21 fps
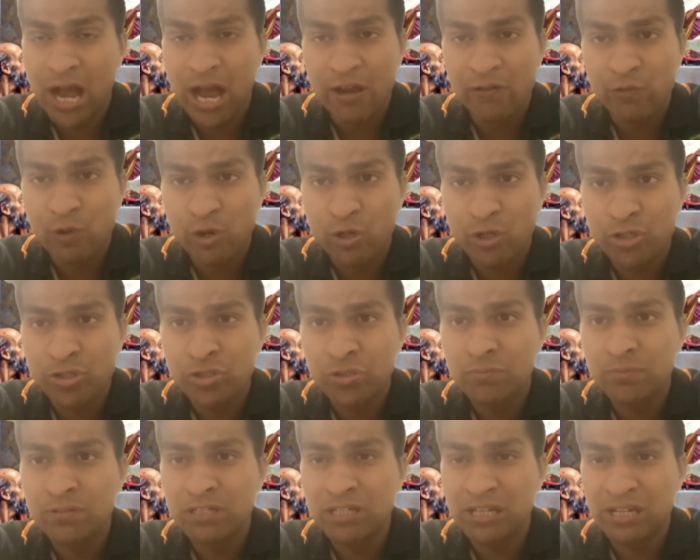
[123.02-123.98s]
I wanted
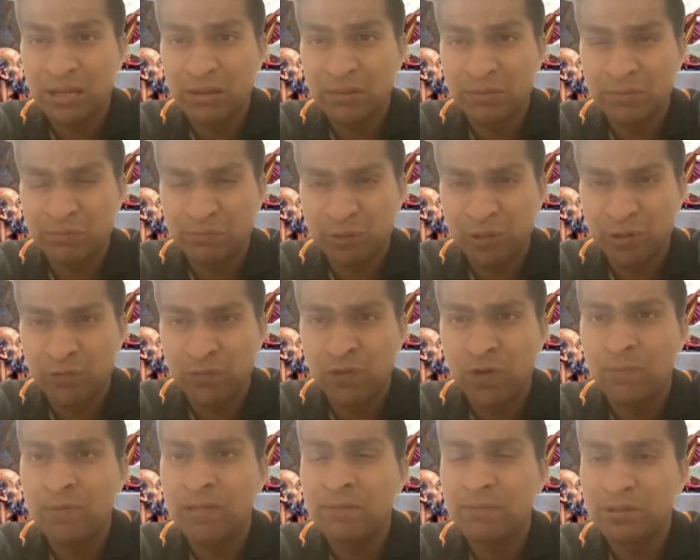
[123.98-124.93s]
to be a
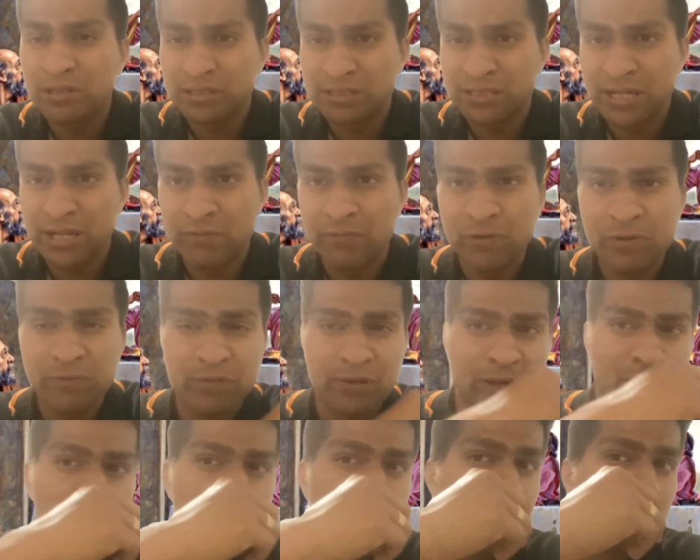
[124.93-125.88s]
performing person
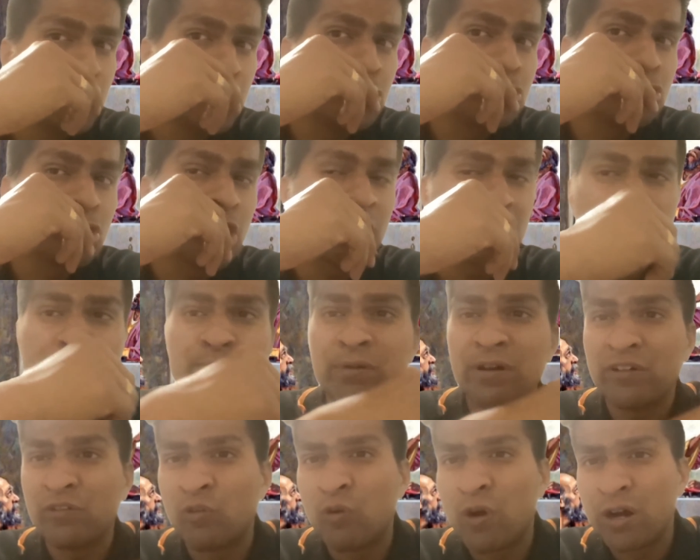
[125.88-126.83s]
everywhere. It was
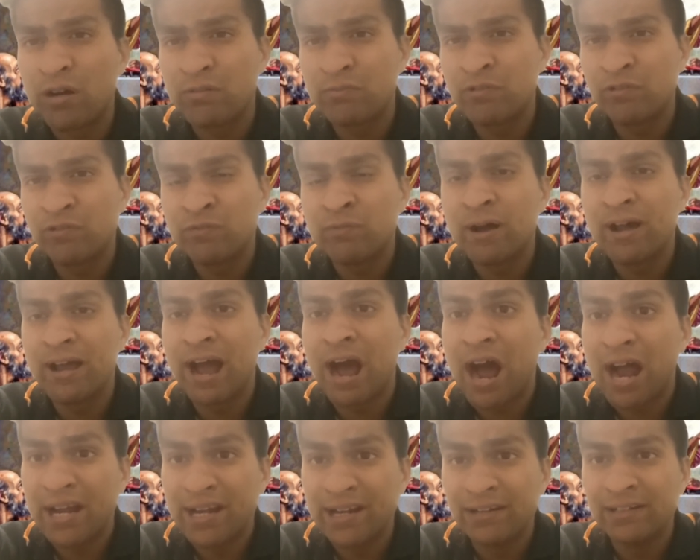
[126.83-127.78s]
one of my
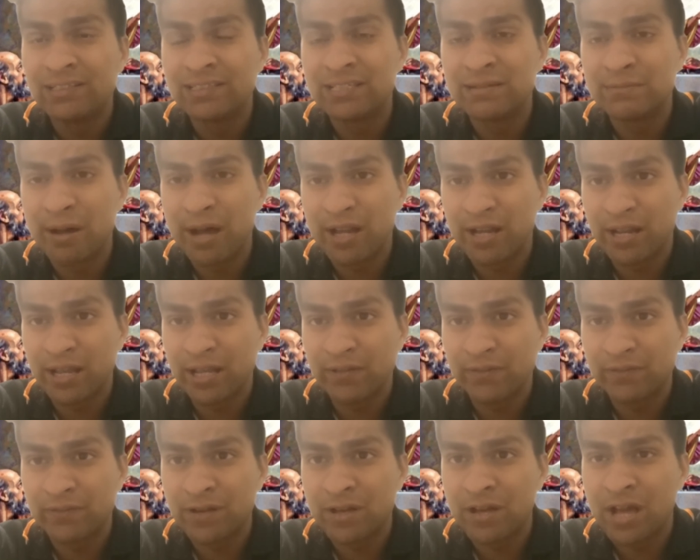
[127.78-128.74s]
idols in my
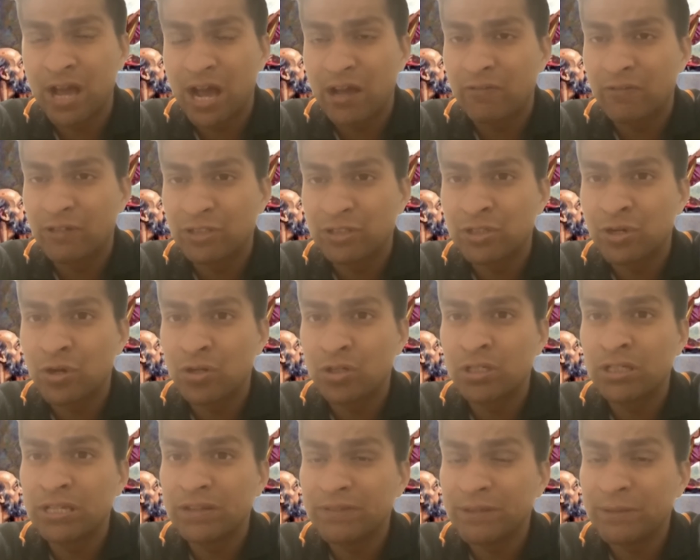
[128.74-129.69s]
life. I was
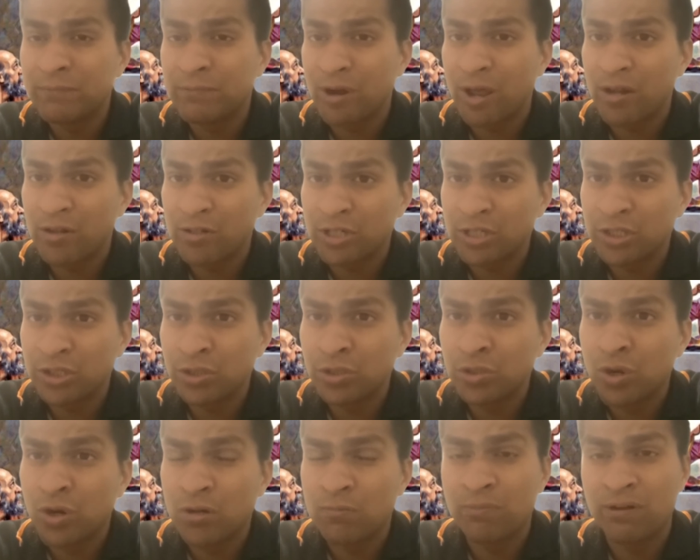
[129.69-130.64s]
not giving priority to
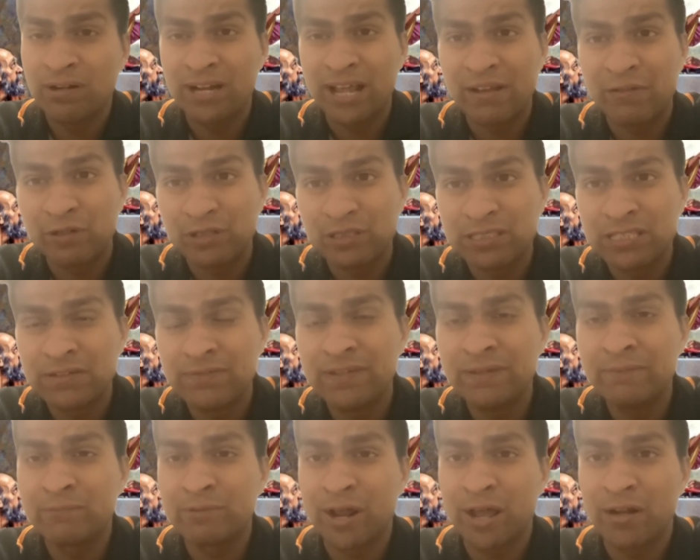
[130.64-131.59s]
God, but I was
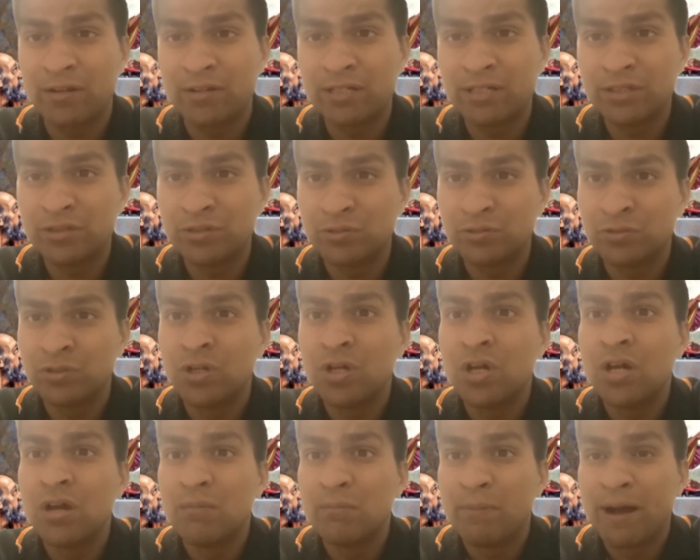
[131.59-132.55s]
giving priority to
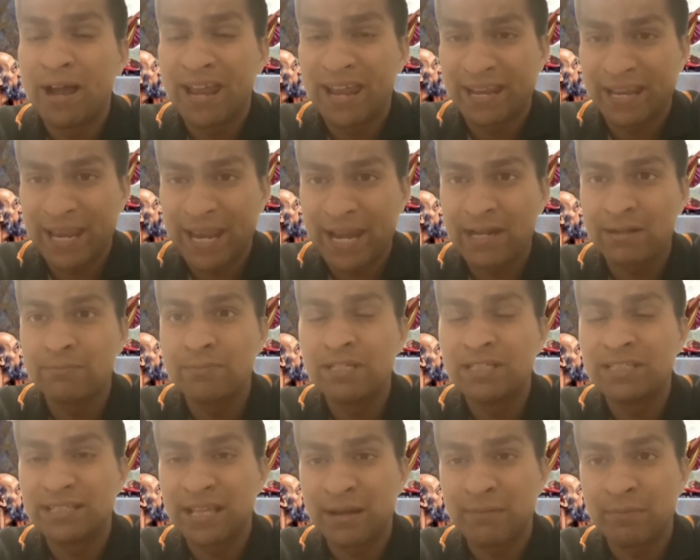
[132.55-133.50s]
my
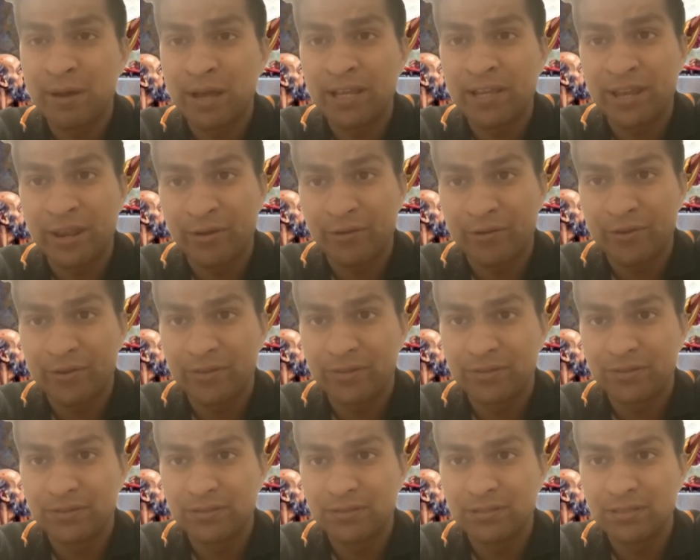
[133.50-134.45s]
academics and my career.
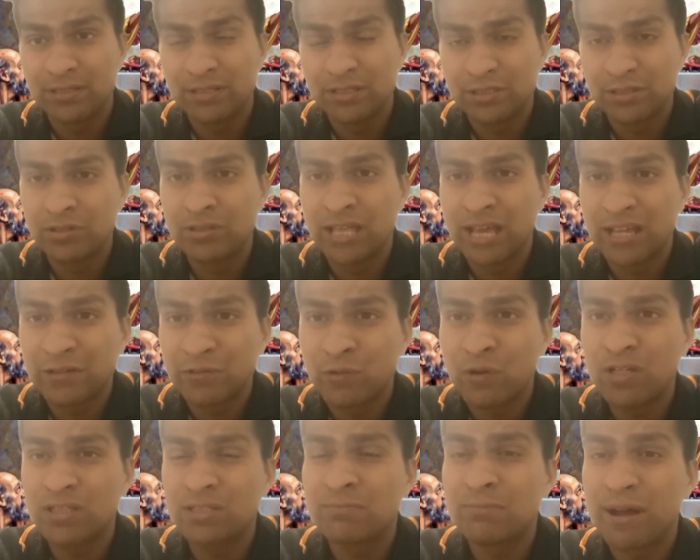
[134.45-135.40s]
So that
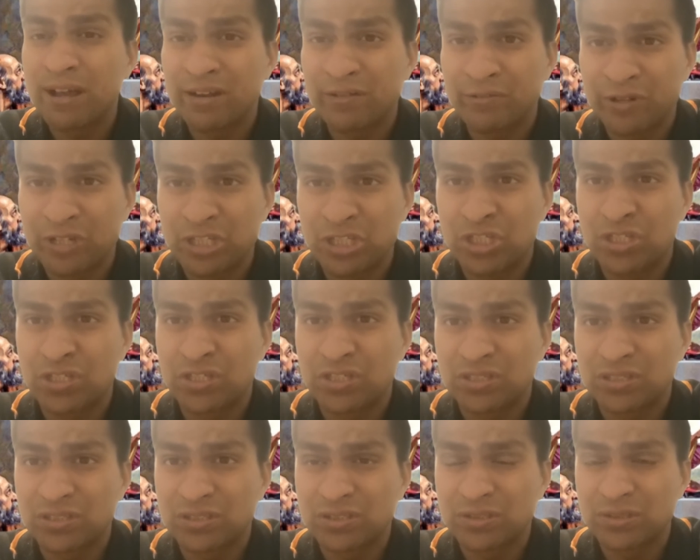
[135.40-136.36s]
was my
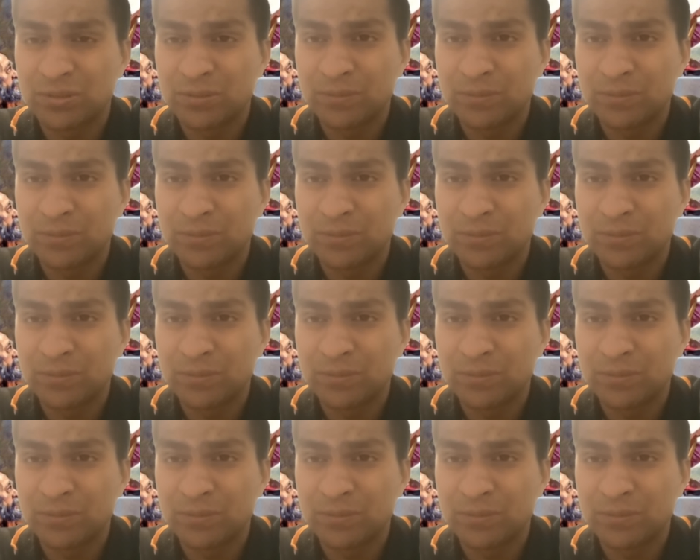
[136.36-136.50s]
richness.